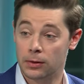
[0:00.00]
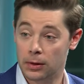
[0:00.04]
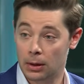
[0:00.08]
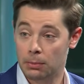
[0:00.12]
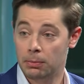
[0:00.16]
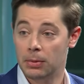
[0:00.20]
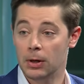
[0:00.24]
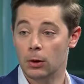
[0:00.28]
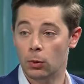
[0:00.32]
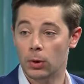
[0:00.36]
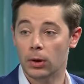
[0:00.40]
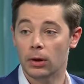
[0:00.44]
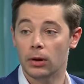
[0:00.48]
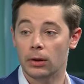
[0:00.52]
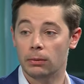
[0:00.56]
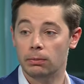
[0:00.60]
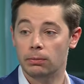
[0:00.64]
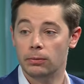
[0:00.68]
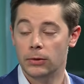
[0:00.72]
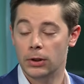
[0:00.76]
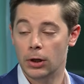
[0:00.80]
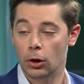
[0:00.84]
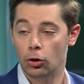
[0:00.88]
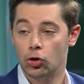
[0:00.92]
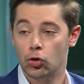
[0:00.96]
like be real,
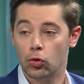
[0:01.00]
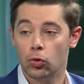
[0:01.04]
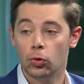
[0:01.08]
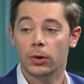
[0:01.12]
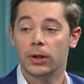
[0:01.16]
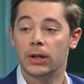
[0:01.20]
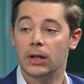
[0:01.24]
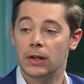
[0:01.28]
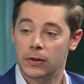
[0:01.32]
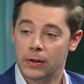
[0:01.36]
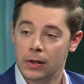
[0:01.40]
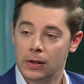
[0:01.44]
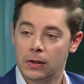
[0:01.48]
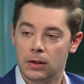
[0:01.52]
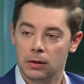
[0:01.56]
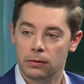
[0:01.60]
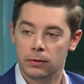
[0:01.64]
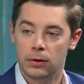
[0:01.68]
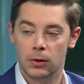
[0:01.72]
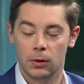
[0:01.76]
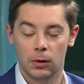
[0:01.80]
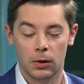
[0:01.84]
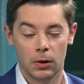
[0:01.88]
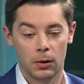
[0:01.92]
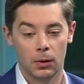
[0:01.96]
you know, truly assistive
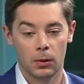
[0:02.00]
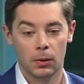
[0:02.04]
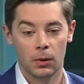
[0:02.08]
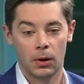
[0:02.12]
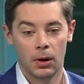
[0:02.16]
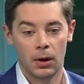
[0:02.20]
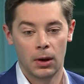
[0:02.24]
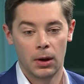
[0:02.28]
to you,